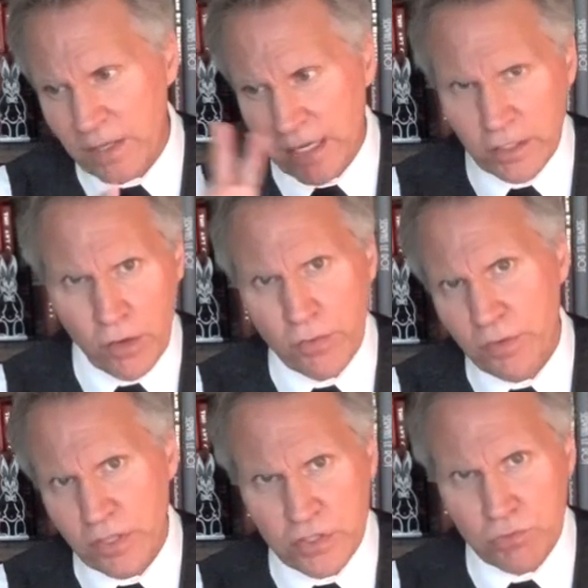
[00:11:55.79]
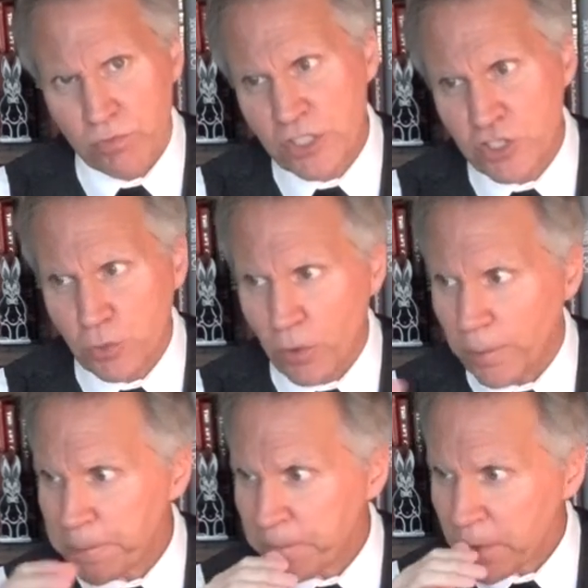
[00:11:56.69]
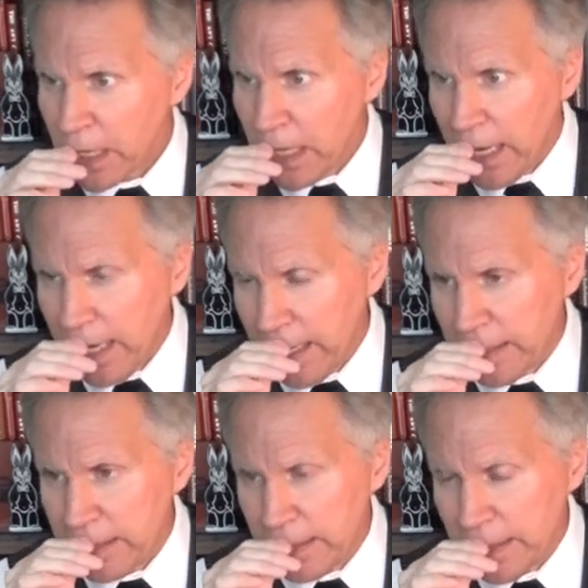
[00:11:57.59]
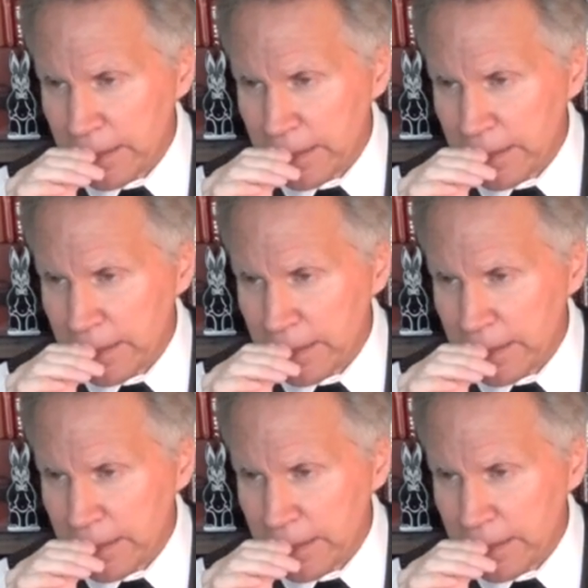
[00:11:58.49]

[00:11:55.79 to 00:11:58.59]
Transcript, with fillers: and I'd go through this ritual. And